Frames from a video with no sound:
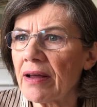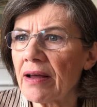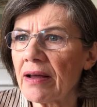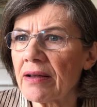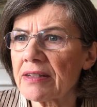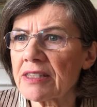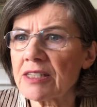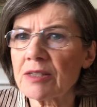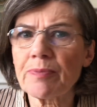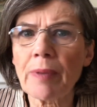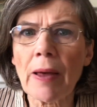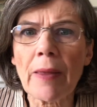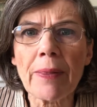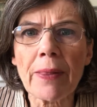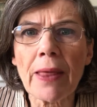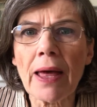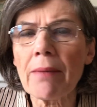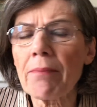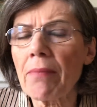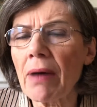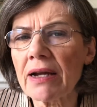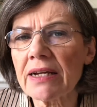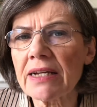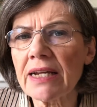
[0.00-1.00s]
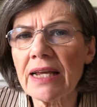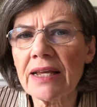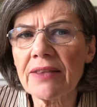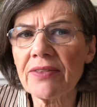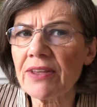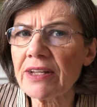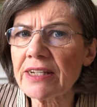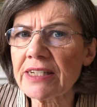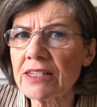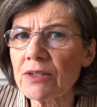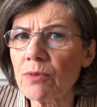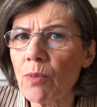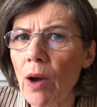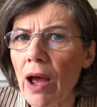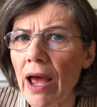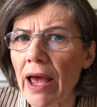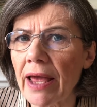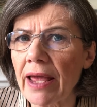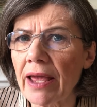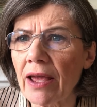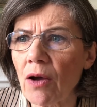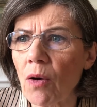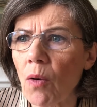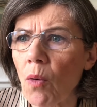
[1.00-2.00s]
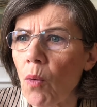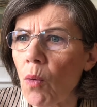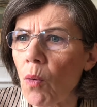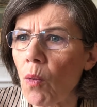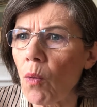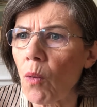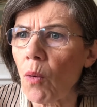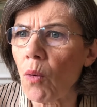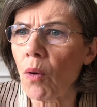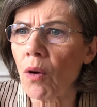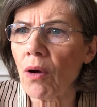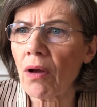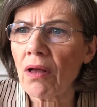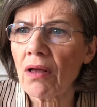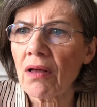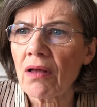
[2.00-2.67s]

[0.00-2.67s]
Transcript: spend their money this way or